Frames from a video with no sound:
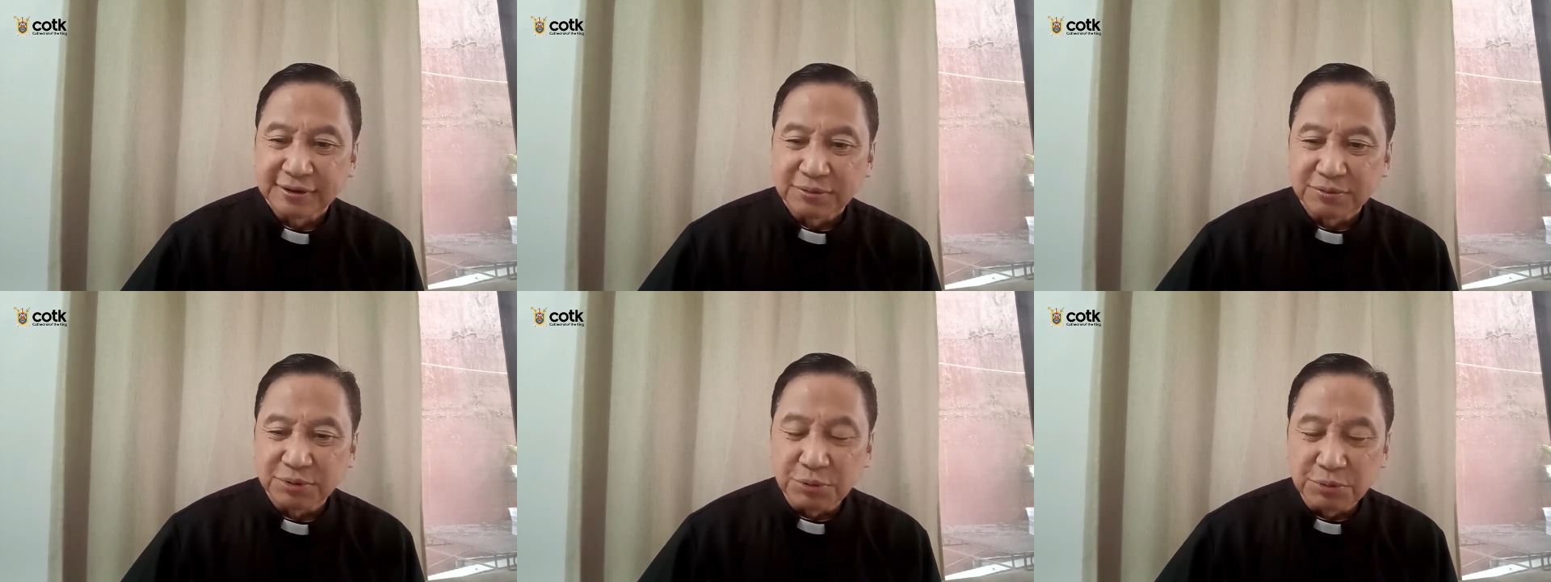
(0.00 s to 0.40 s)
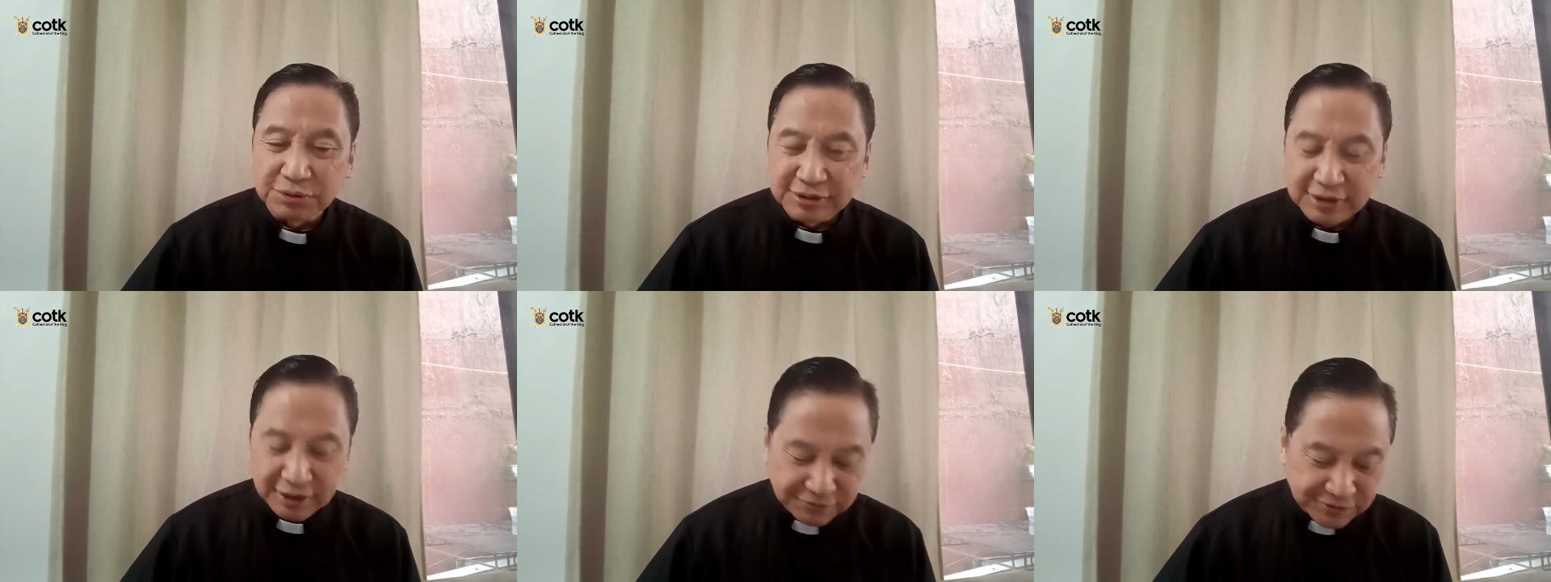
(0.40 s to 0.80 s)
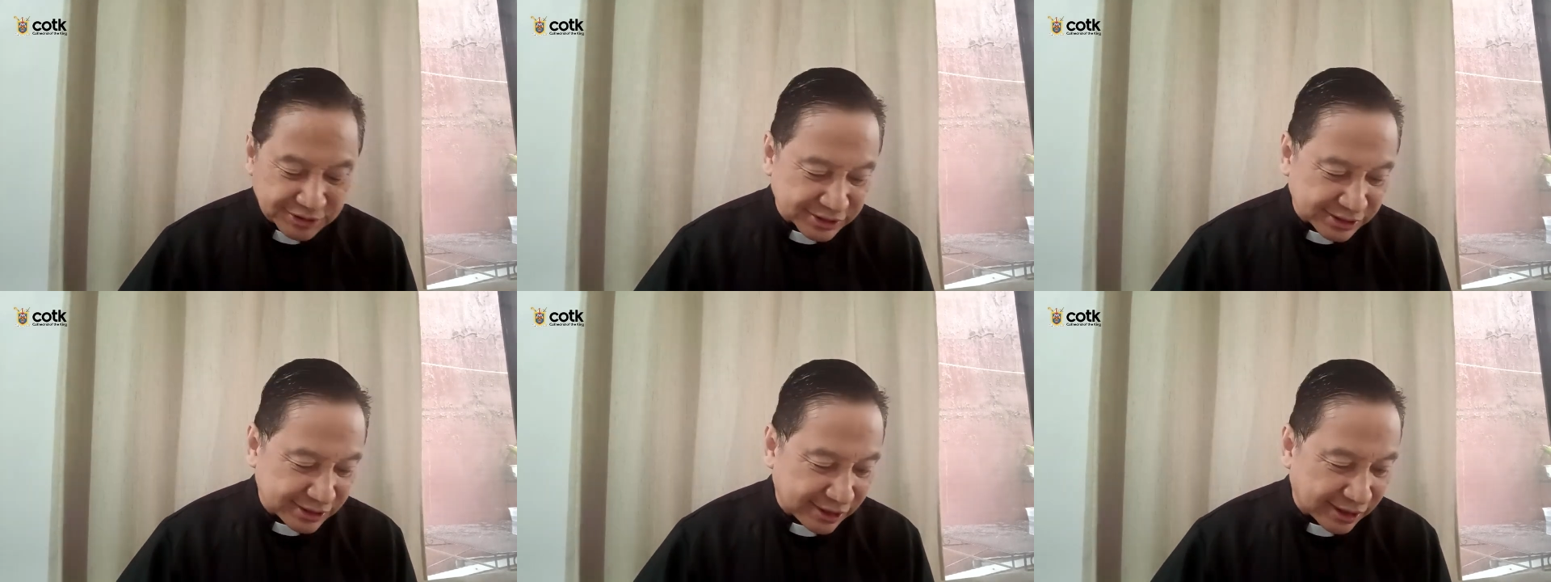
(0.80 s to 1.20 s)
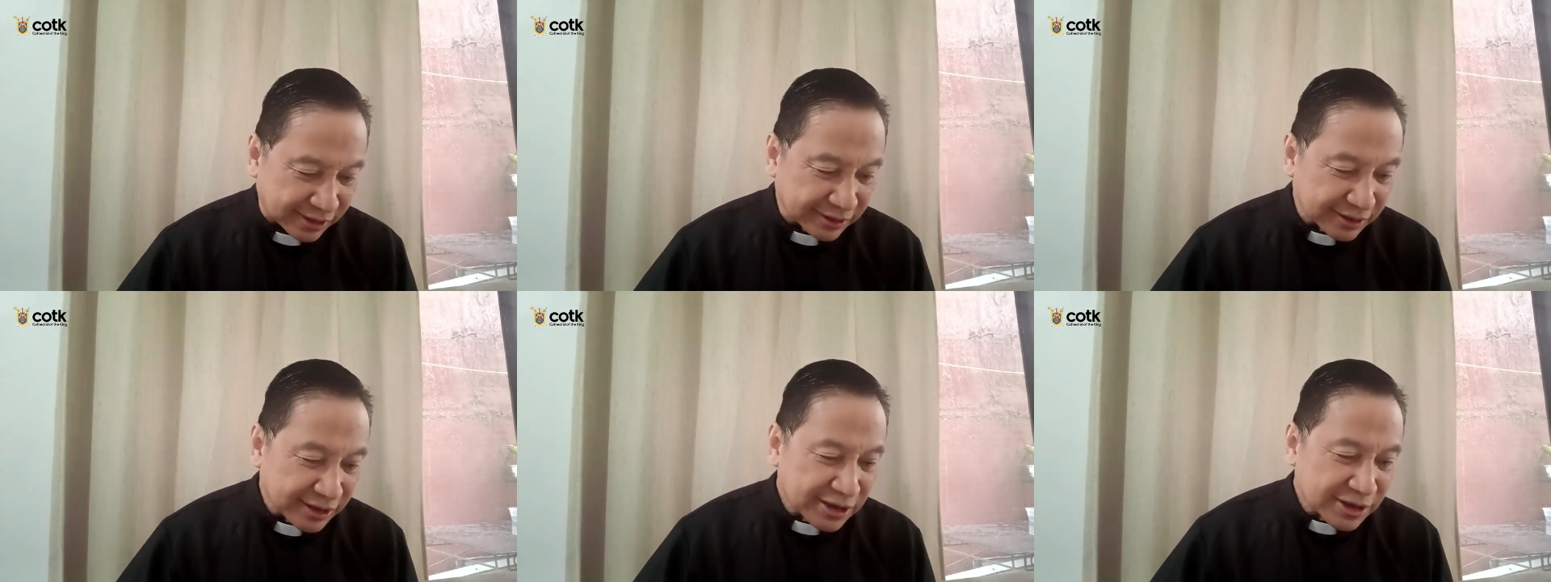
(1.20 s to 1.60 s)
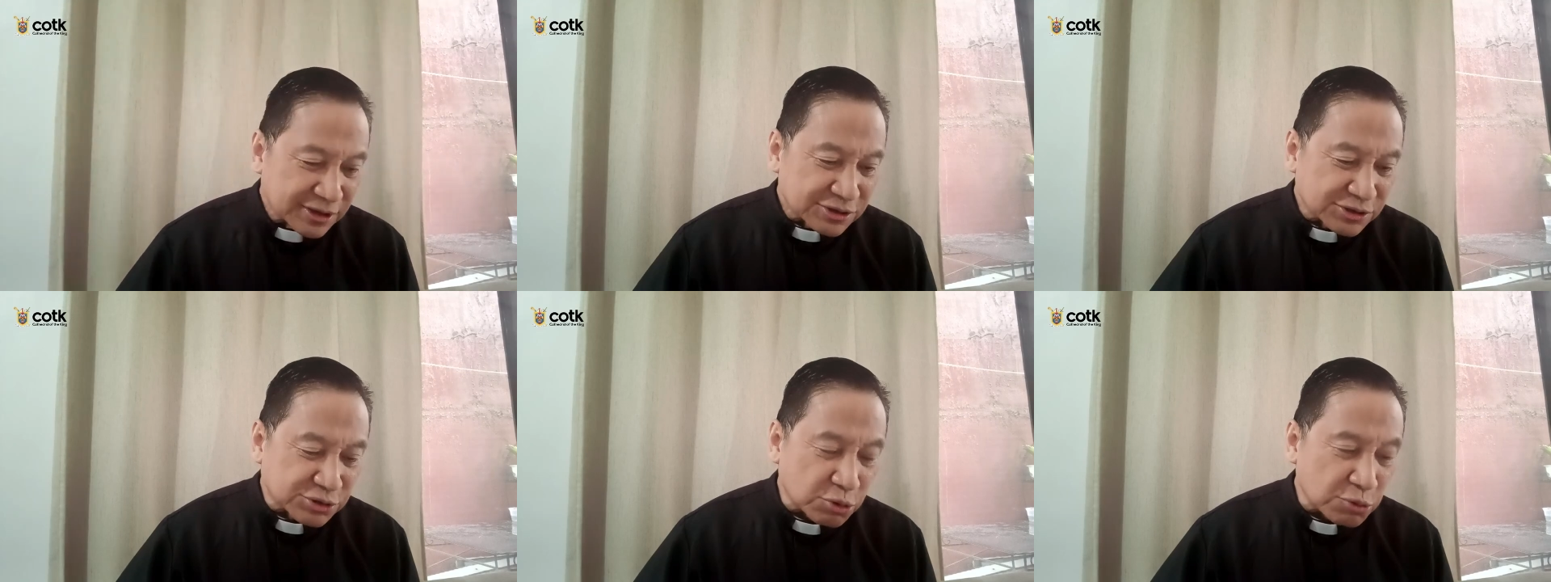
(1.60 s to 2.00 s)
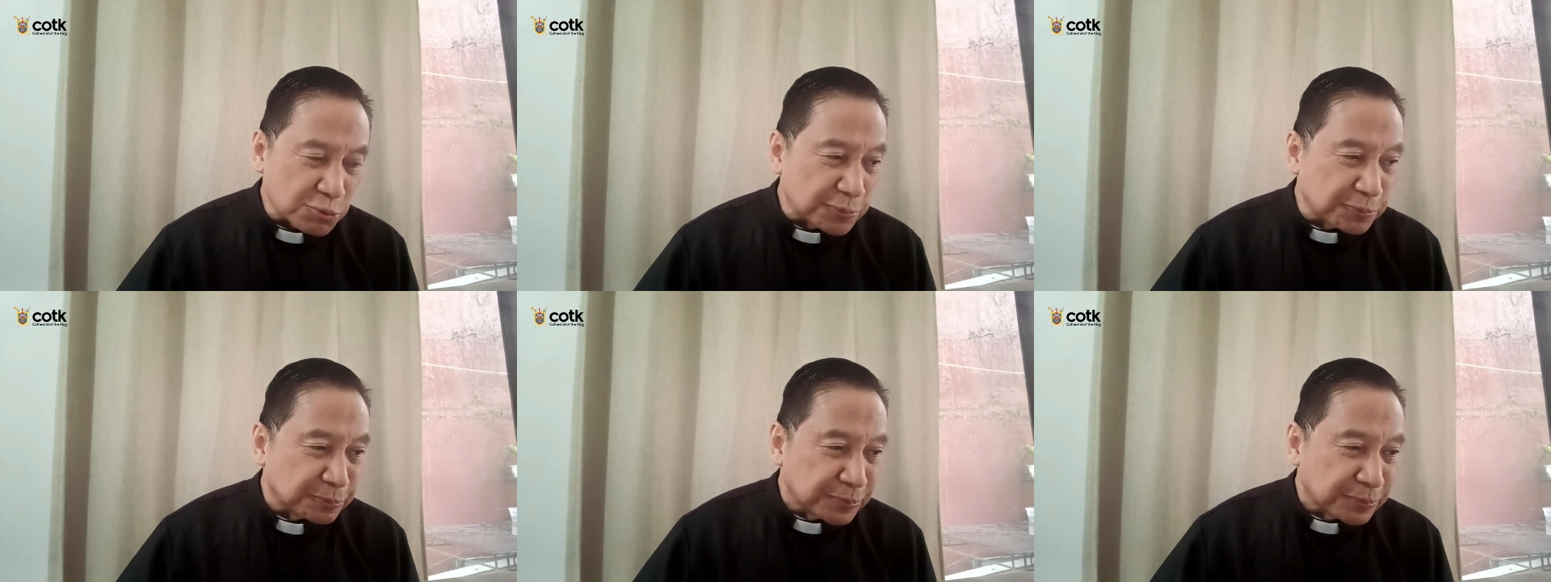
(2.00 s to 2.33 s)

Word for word: We will never see death. So,